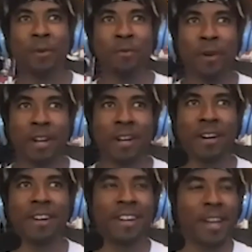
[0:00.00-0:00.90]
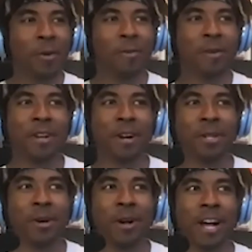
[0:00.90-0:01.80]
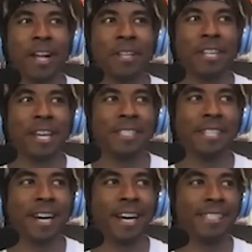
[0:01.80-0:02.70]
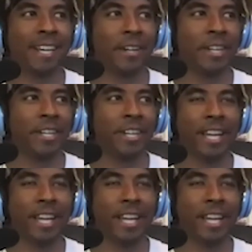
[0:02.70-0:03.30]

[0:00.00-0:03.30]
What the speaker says: running our Long Island Nets guys out here,